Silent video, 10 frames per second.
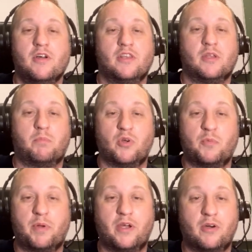The blue
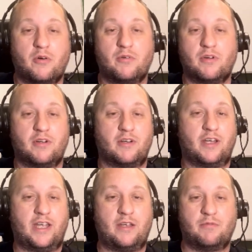pill,
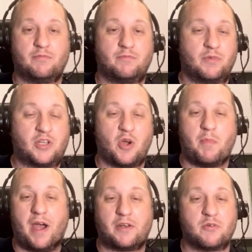he would go
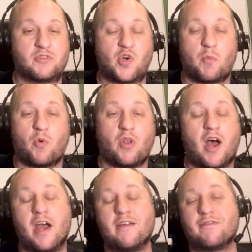back to his normal
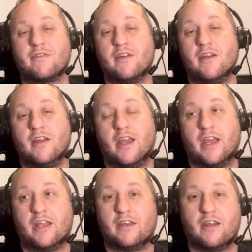life
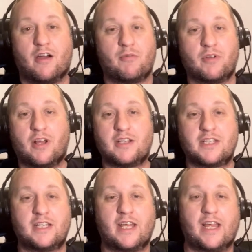and not realize
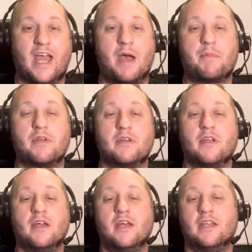anything happened.
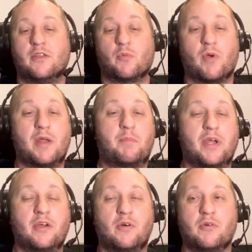The red
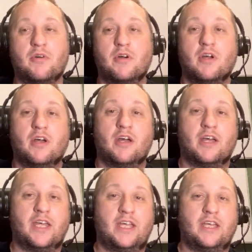pill,
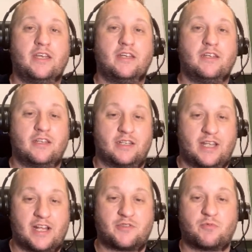he
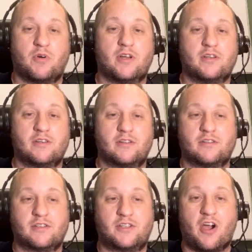that's what
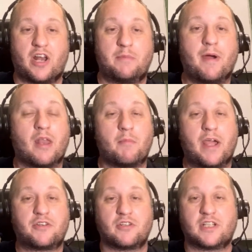got him out of the
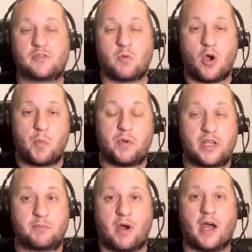matrix. That's what opened his
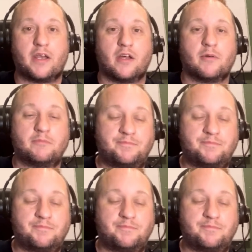mind up.